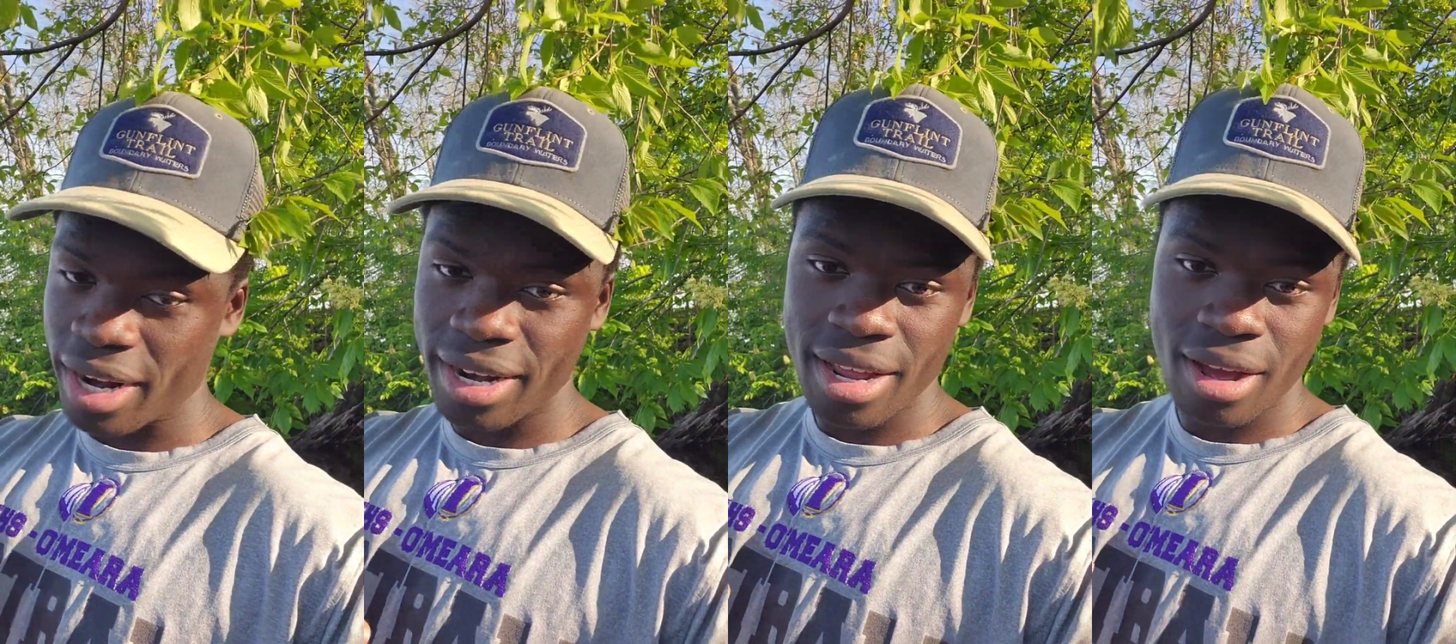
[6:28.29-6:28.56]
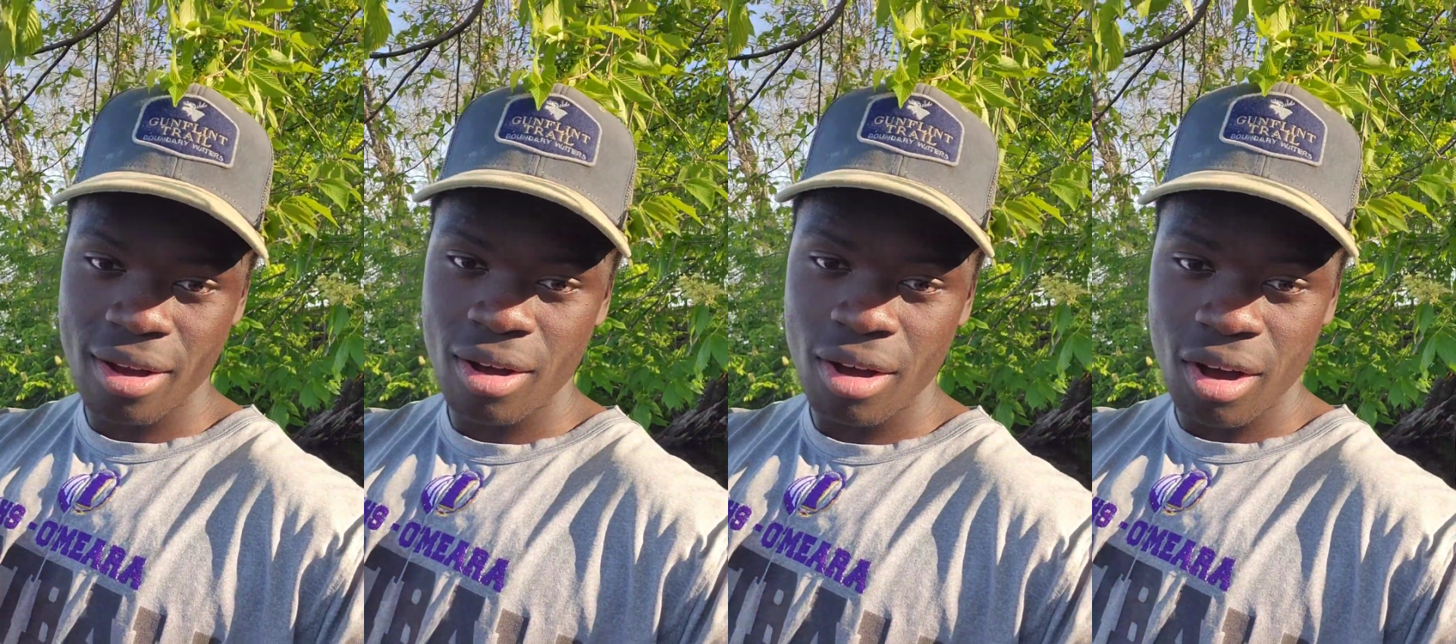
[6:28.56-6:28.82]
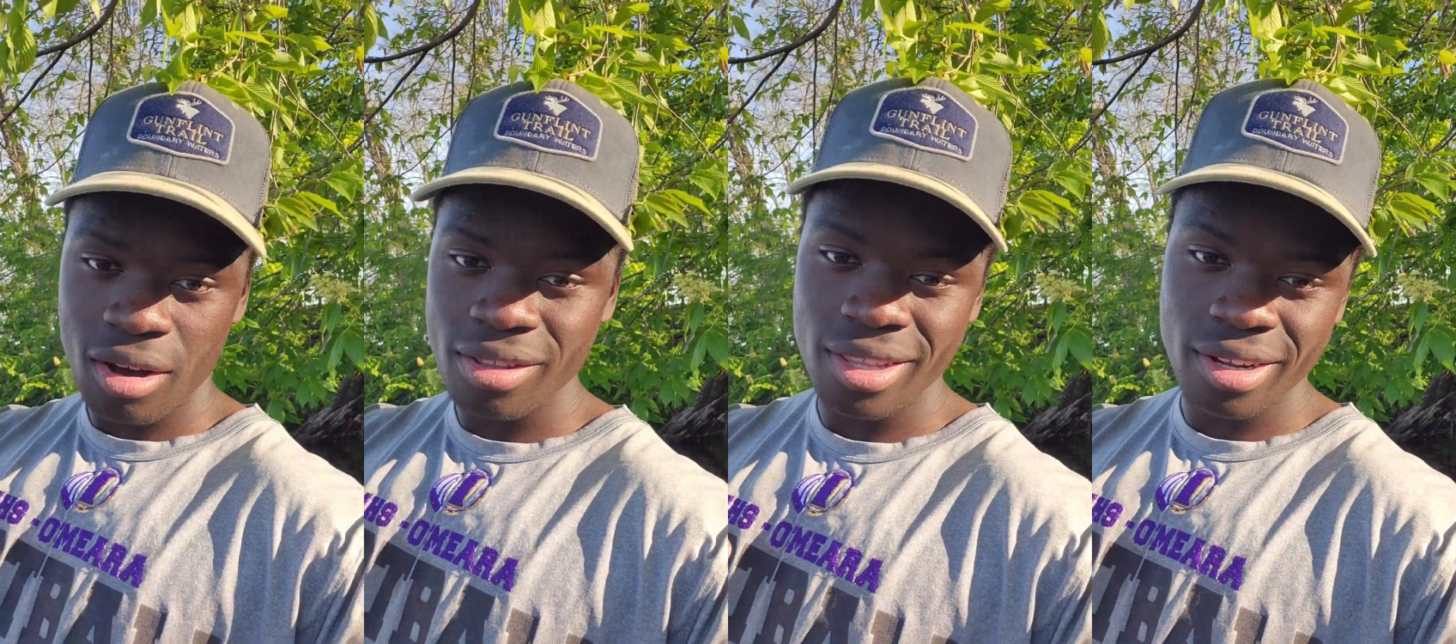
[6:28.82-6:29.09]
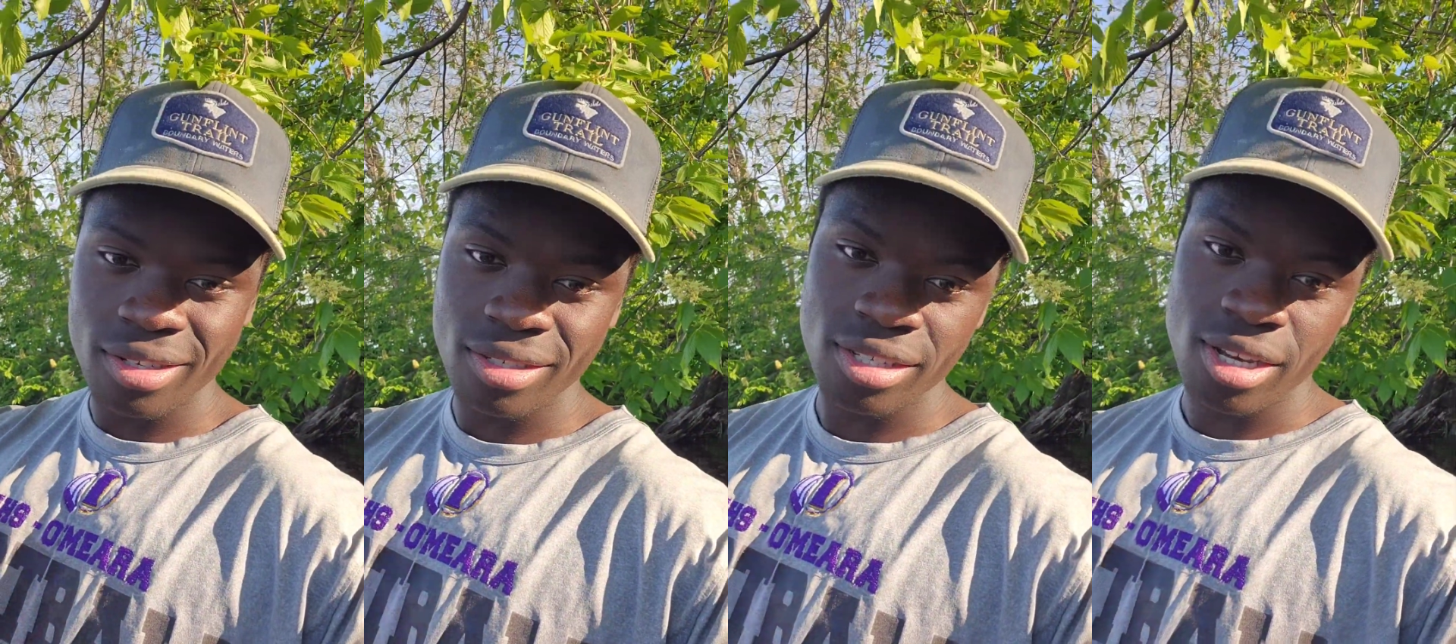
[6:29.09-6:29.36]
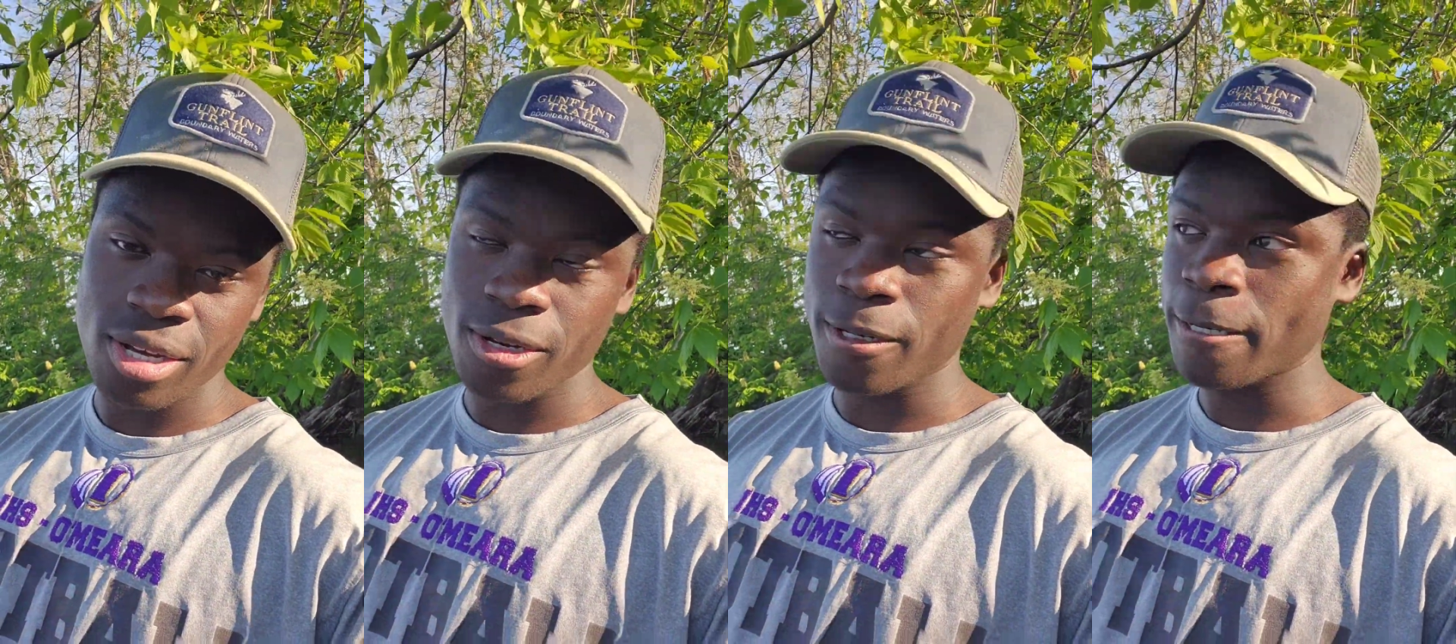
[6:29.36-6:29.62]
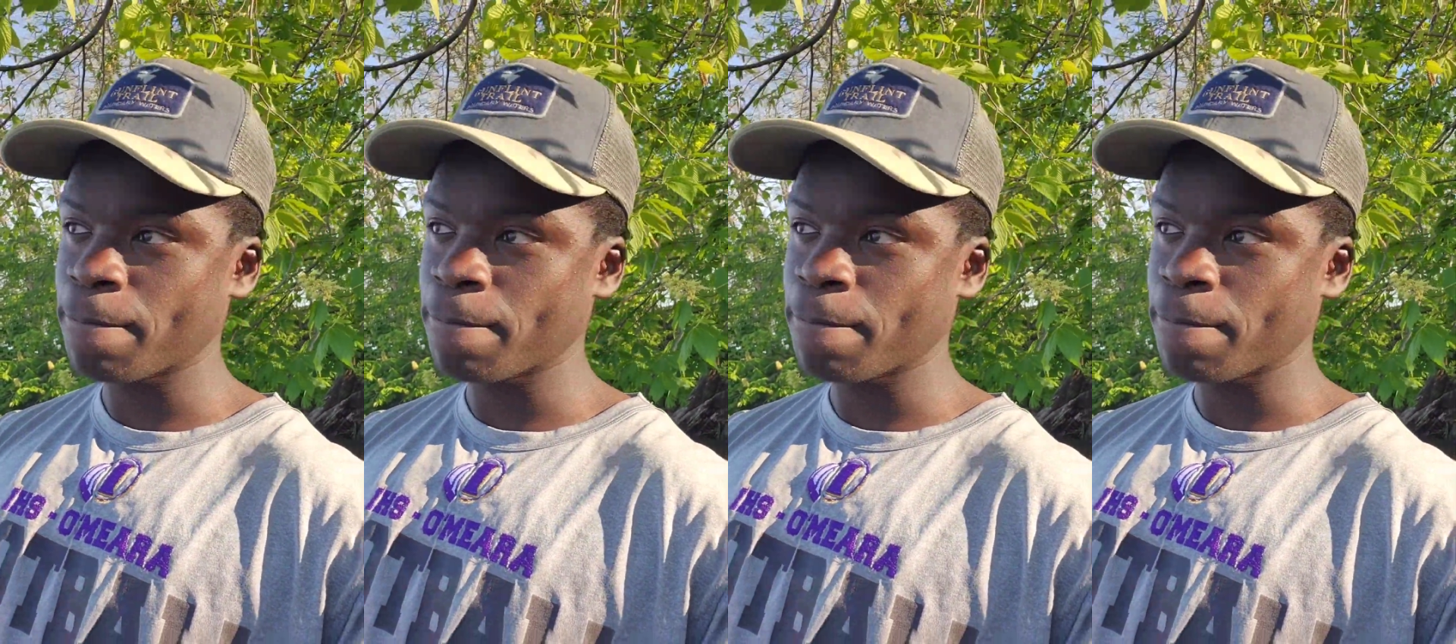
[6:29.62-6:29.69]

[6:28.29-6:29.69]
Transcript: now on there. So